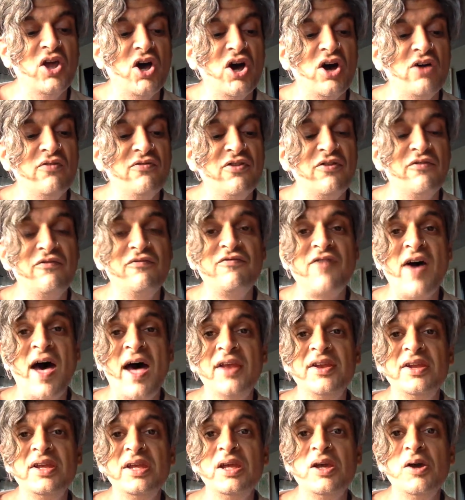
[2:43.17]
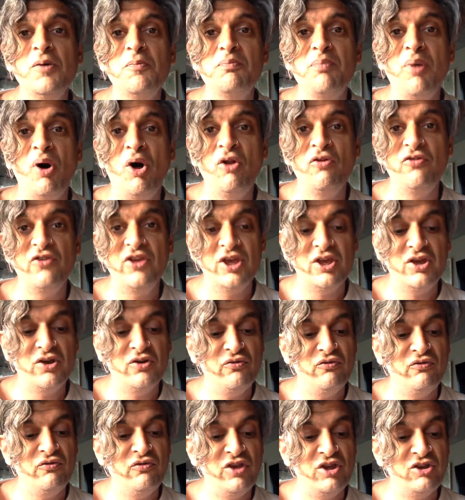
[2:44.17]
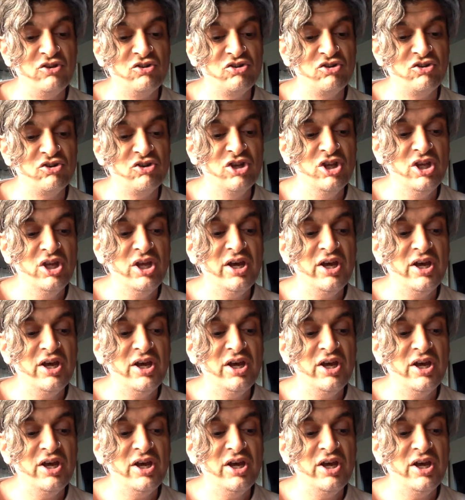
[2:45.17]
of the fatty Baltic fish,